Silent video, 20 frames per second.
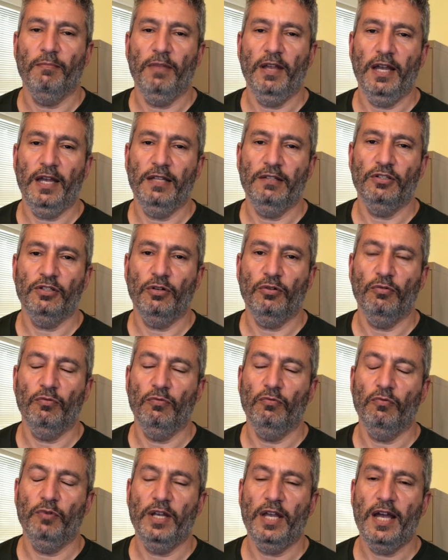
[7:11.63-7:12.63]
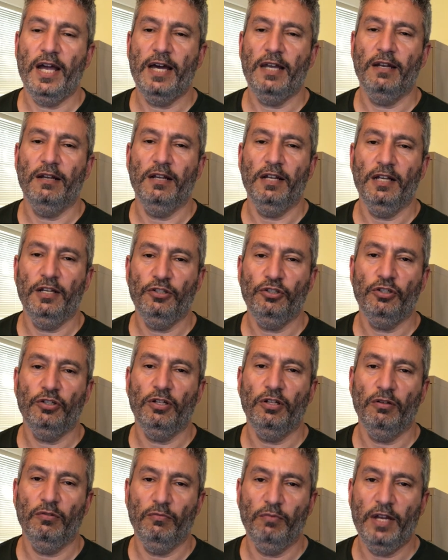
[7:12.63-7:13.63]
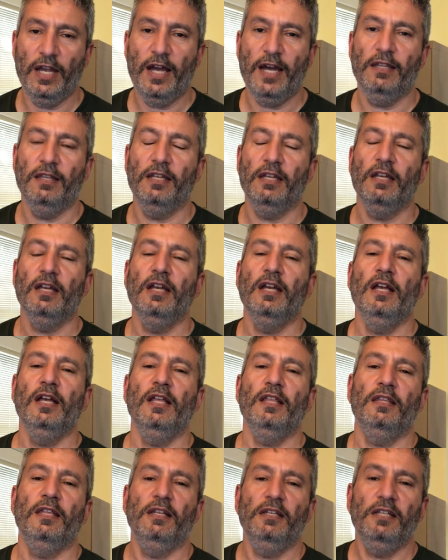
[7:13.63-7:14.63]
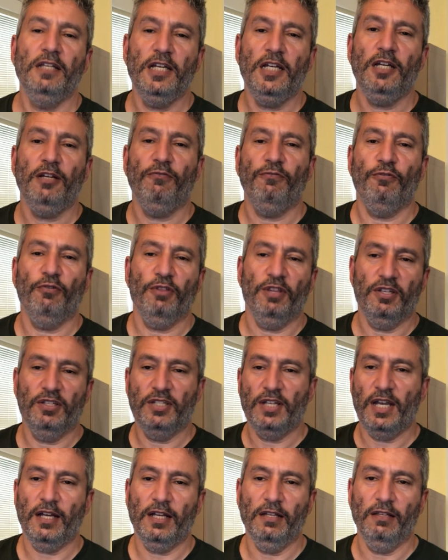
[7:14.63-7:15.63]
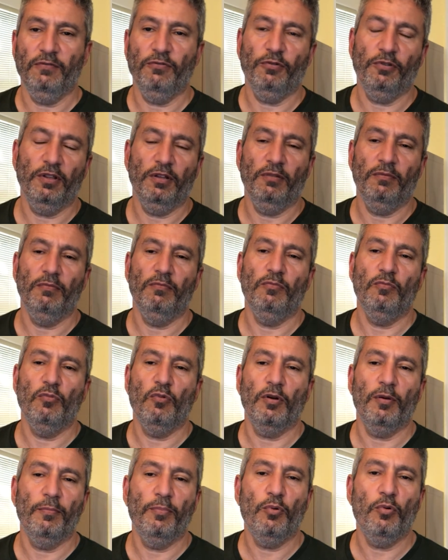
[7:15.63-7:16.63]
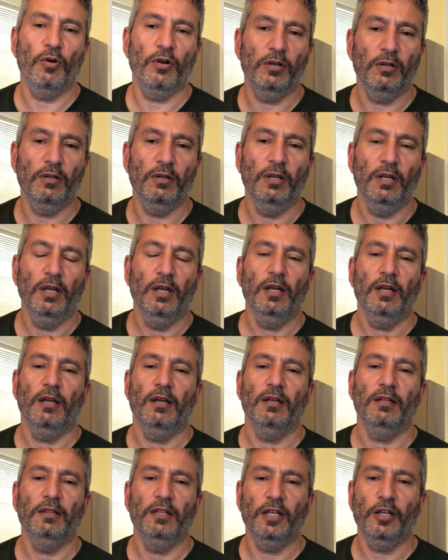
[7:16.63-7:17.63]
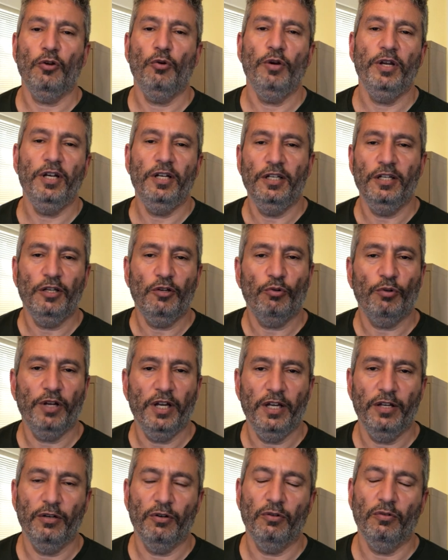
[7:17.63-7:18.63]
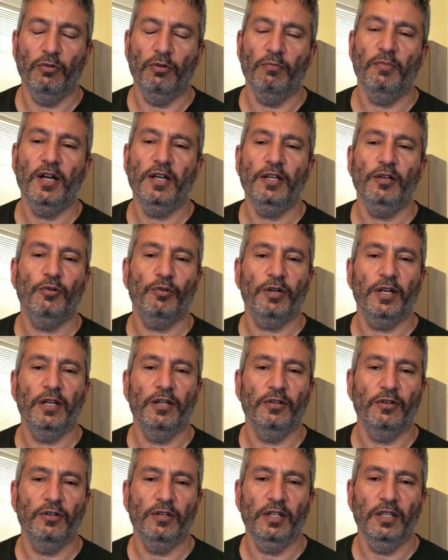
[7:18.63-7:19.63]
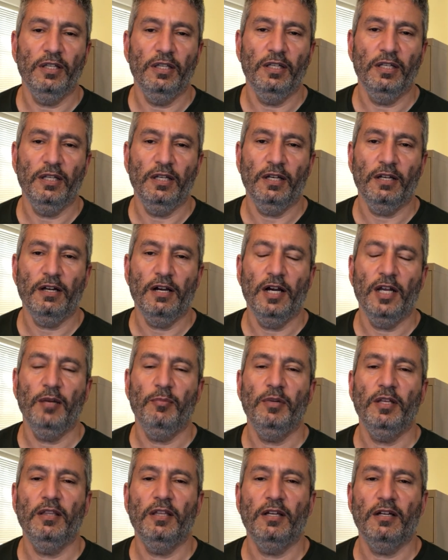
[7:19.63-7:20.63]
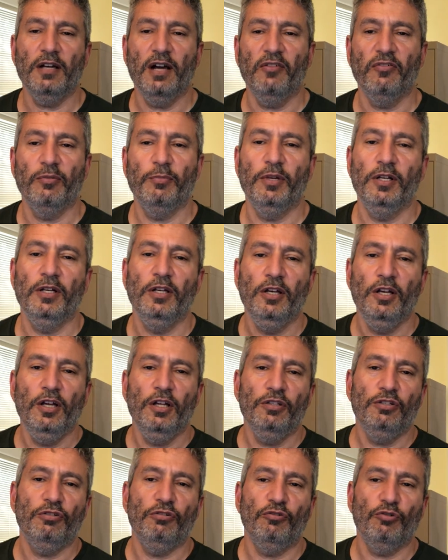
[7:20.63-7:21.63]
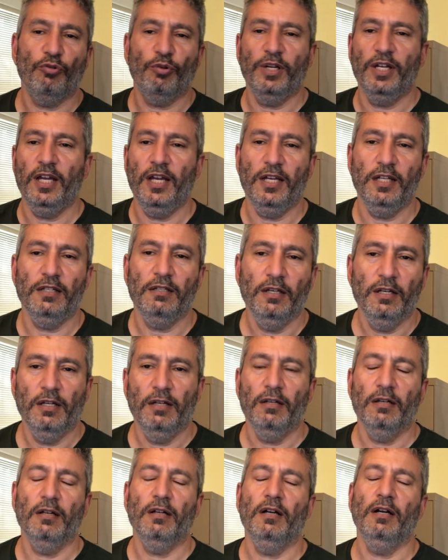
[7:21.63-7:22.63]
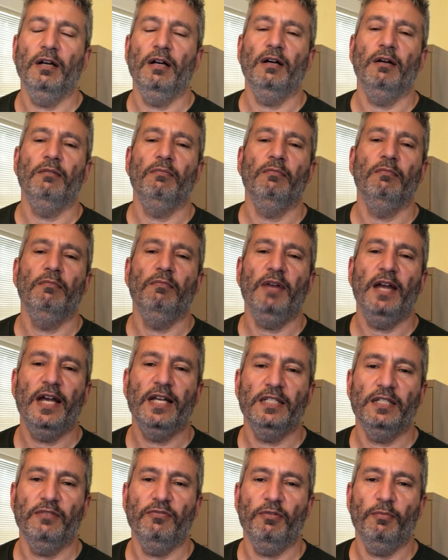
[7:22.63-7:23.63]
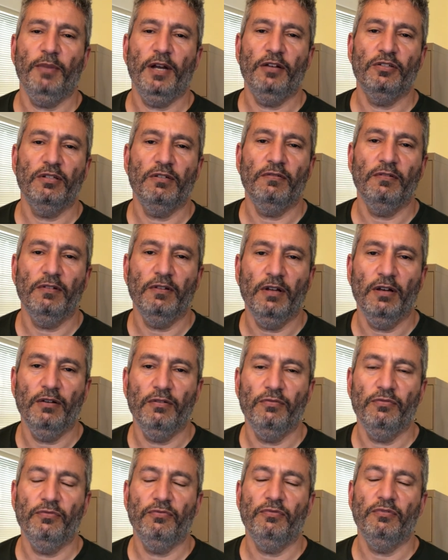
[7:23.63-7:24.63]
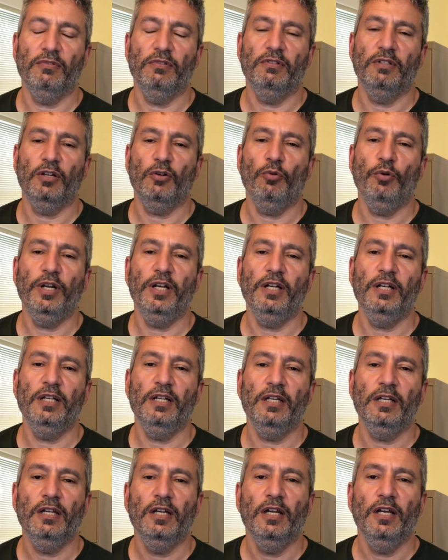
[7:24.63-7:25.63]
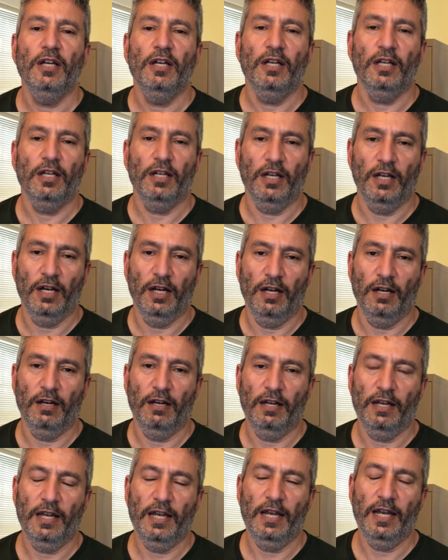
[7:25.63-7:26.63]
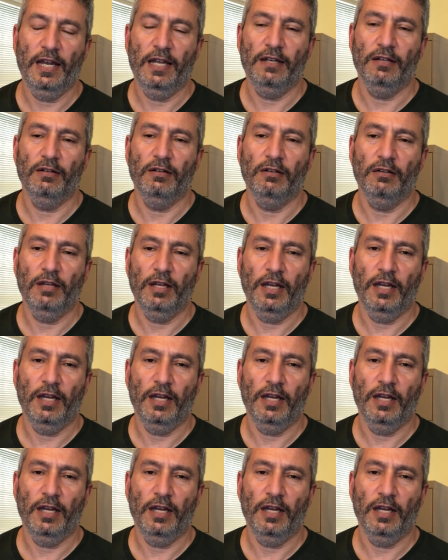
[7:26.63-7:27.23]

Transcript: and so we had an issue. We had the need for the more important liquidity creator or money creator in the economy, the government, to create massive amounts of liquidity and